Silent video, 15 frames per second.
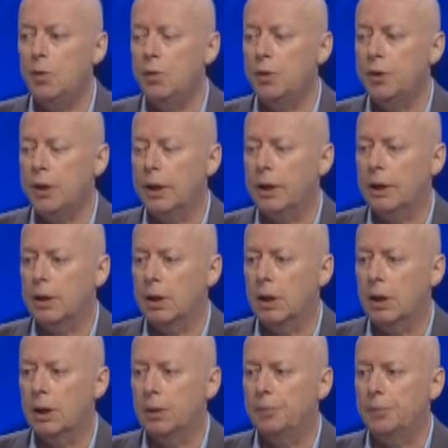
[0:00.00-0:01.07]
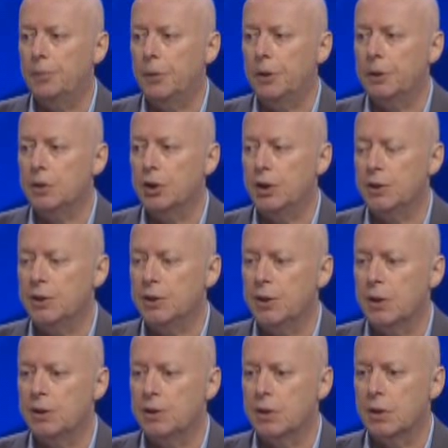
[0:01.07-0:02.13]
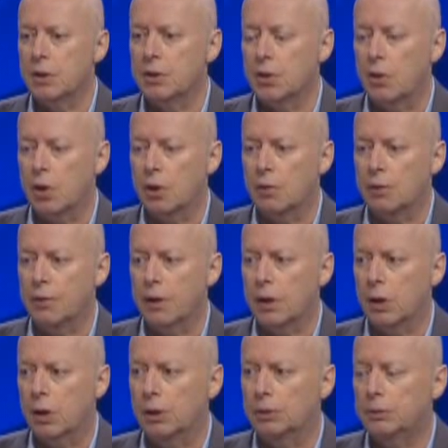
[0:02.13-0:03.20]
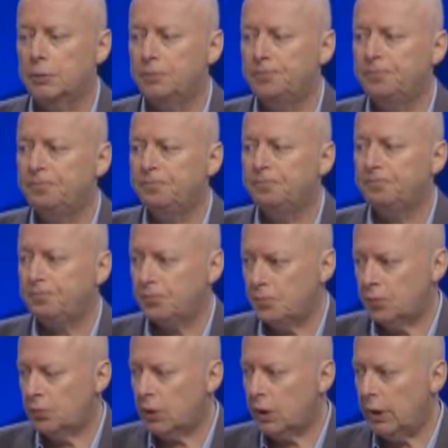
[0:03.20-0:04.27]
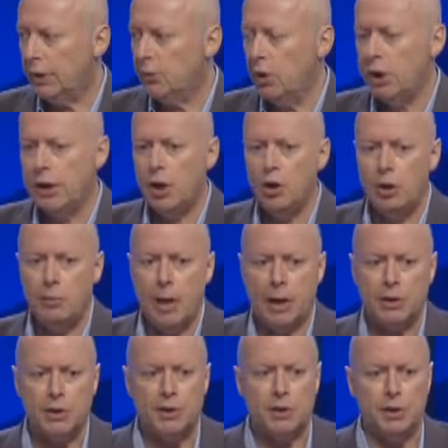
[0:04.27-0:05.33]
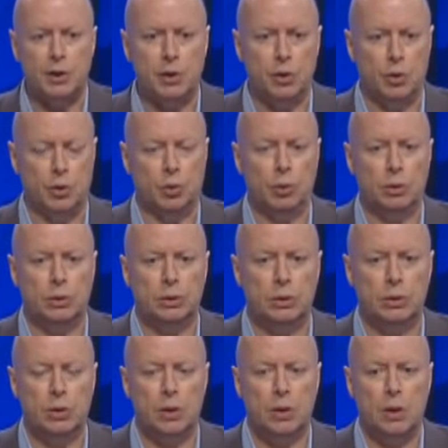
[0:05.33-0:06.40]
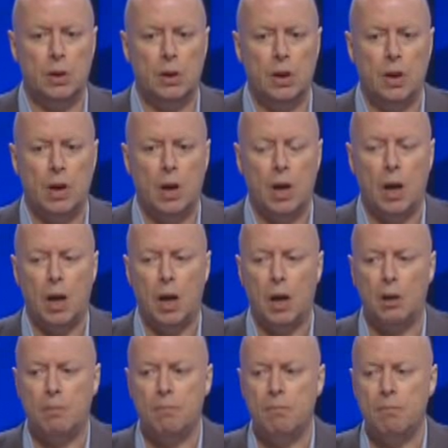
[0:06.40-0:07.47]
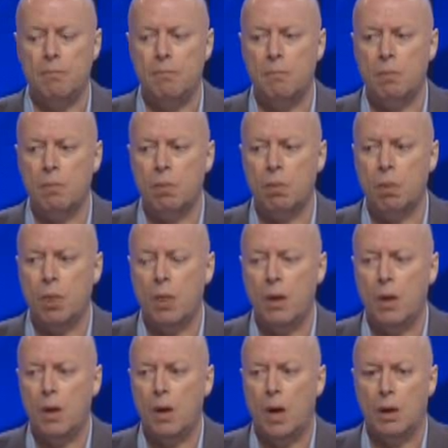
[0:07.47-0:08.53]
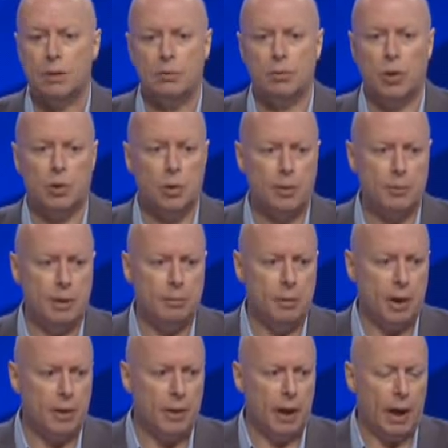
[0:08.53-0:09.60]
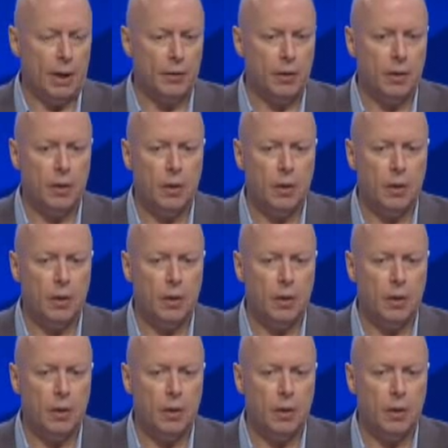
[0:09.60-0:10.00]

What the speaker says: you think that Jesus isn't a historical figure, it really only matters to you. What do I mean by that?